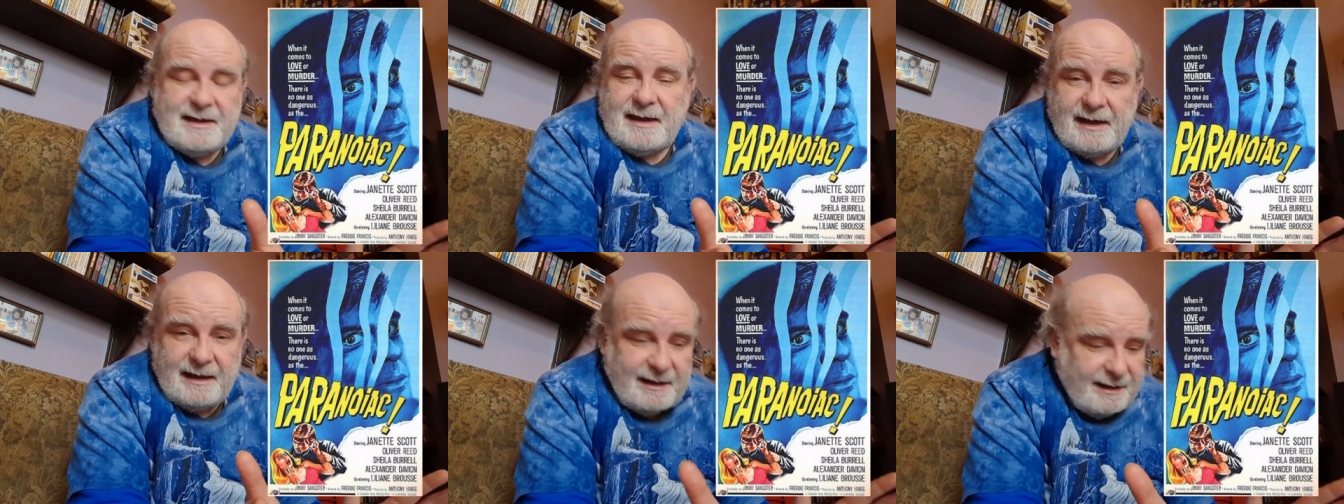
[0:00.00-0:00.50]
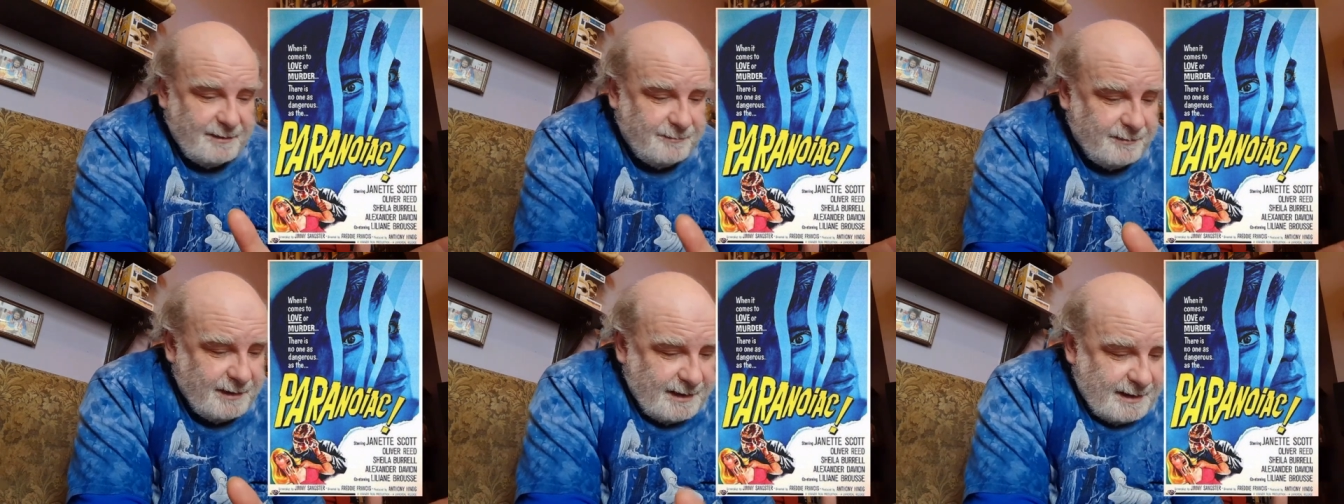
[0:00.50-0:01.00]

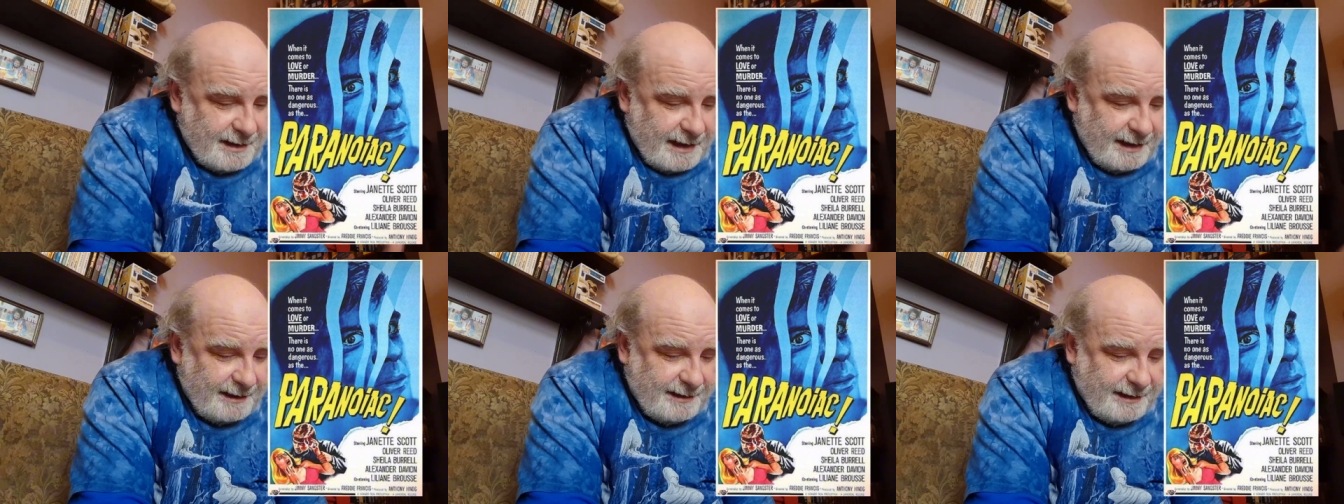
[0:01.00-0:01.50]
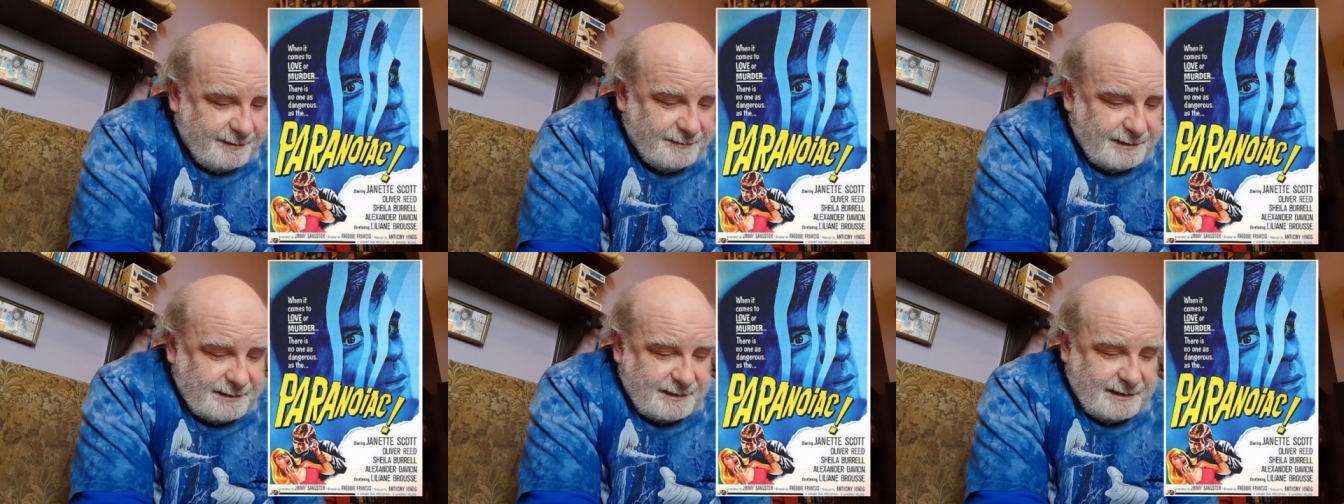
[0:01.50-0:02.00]
And he
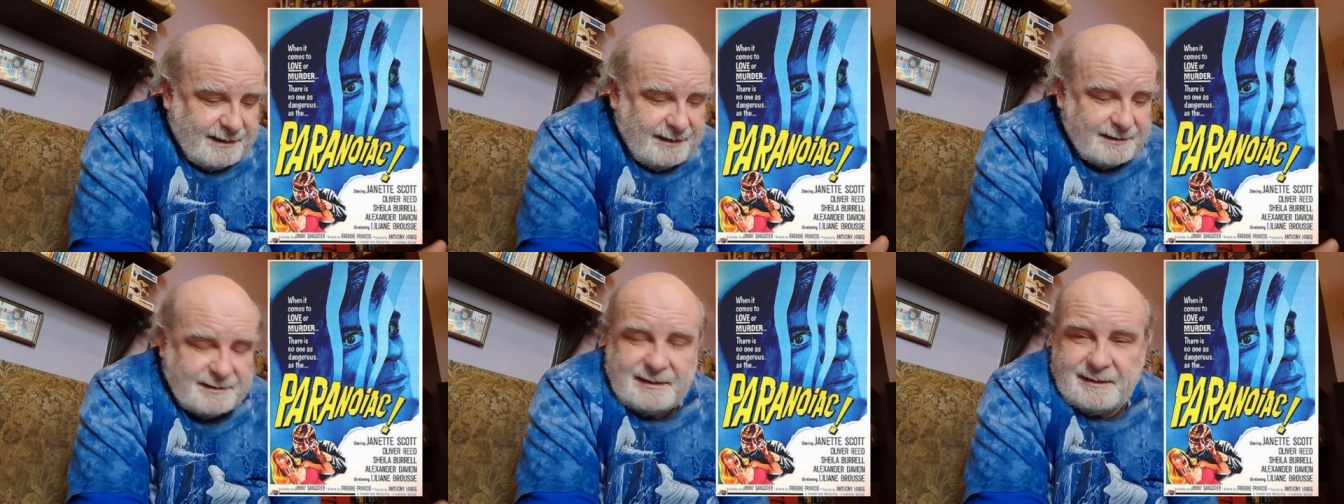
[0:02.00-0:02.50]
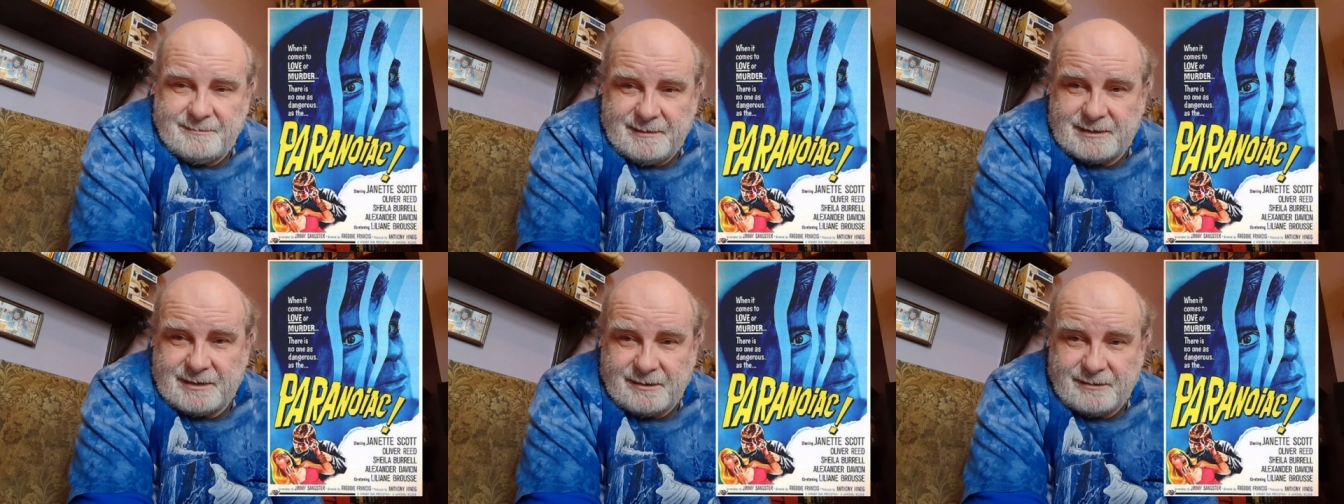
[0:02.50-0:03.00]
was the
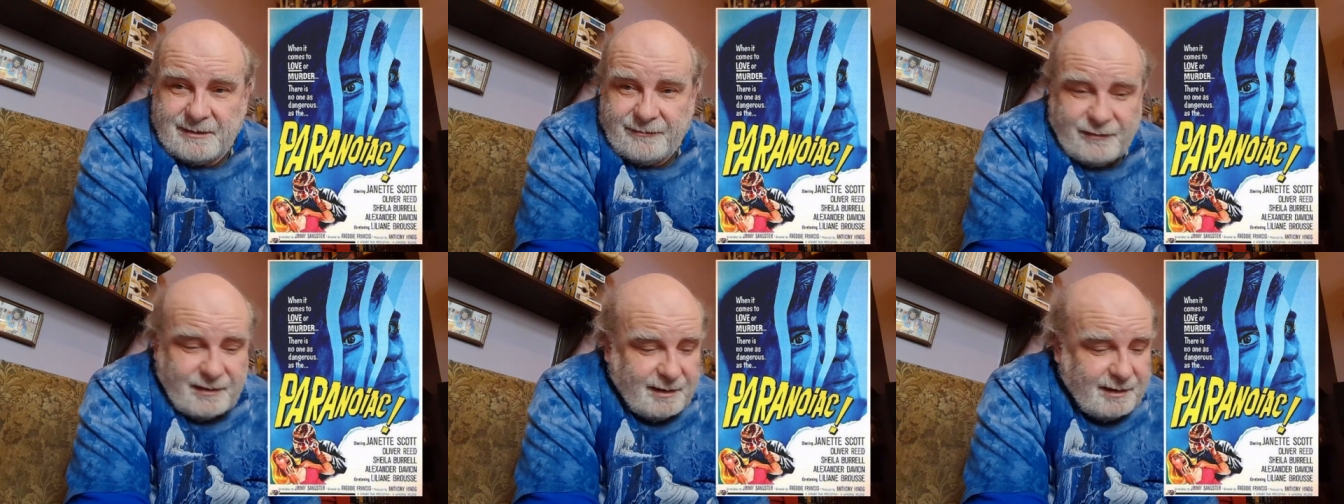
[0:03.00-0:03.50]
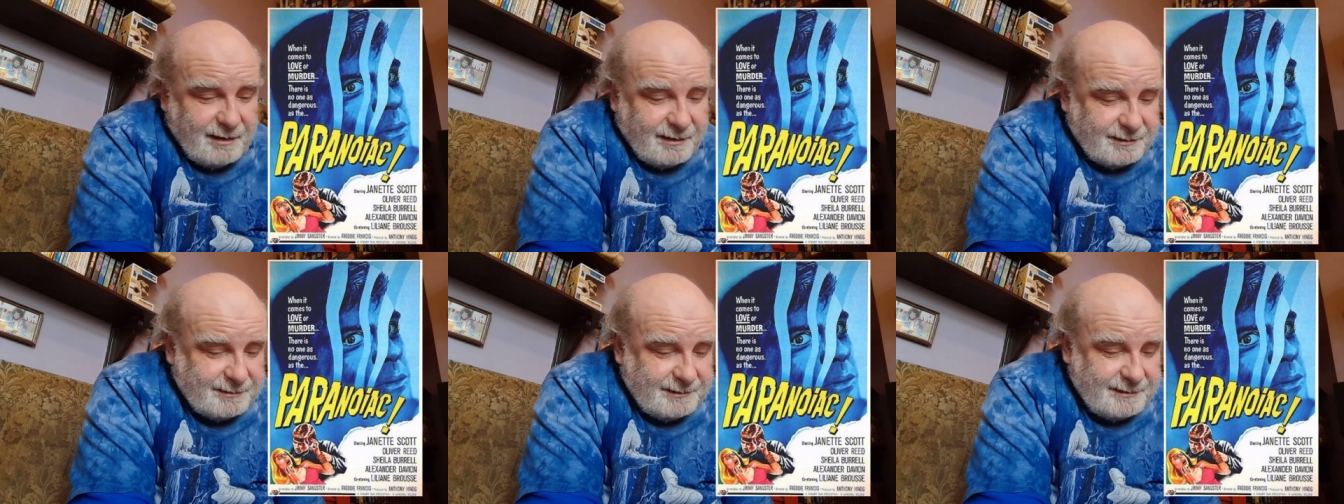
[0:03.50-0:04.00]
cinematographer
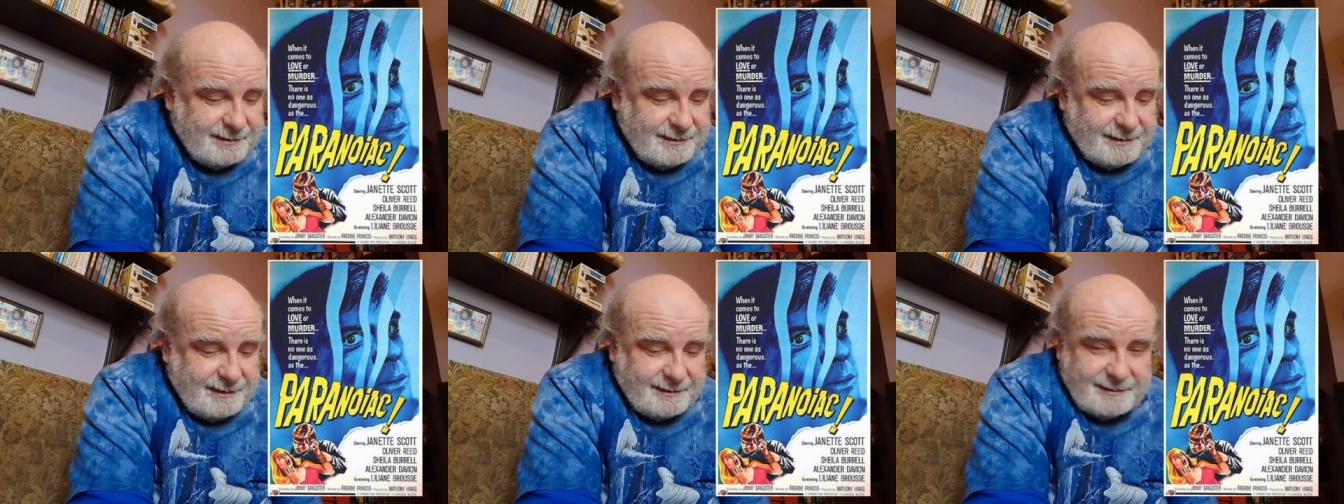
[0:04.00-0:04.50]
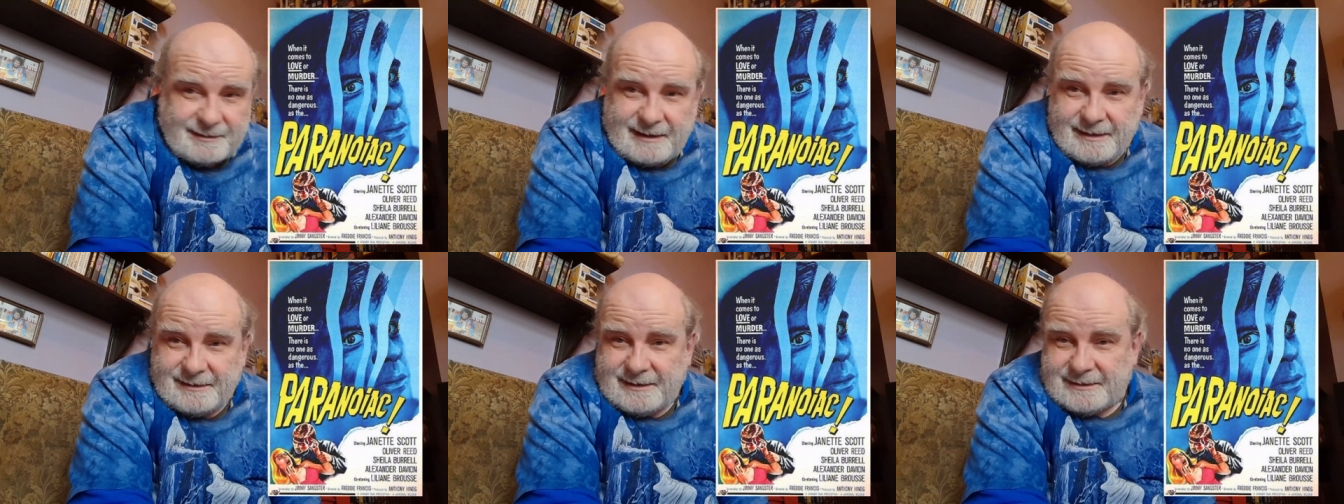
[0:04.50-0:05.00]
on,
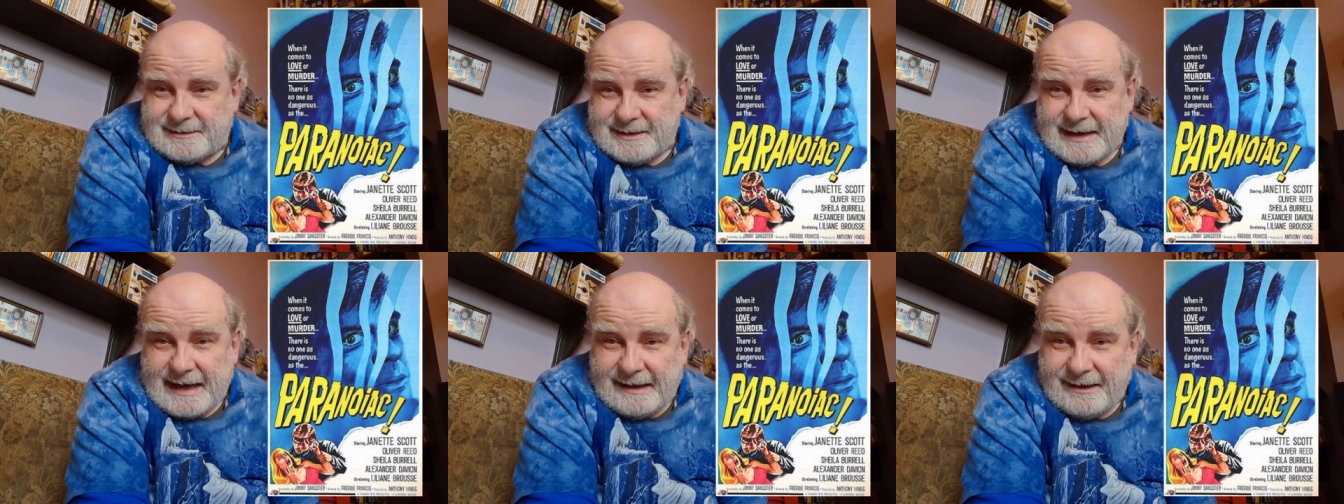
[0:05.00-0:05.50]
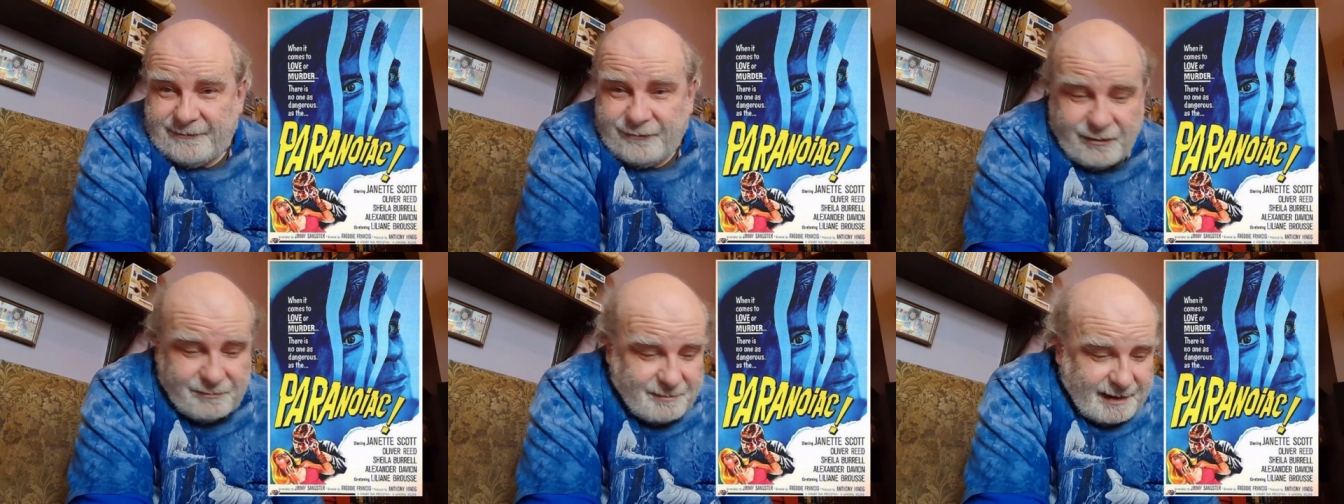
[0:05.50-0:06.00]
get this, The
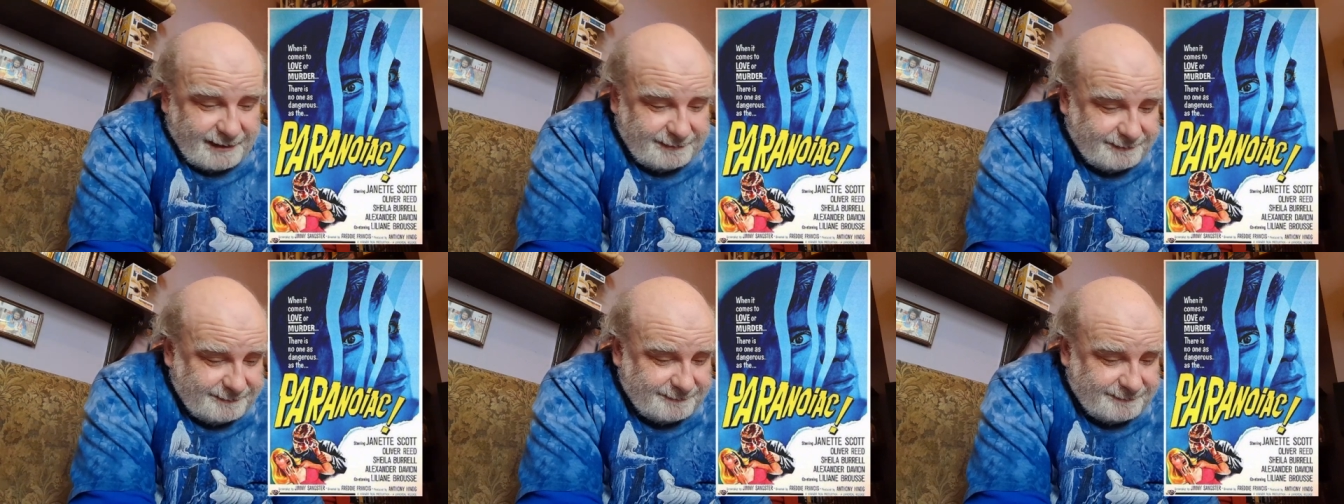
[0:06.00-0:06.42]
Elephant Man,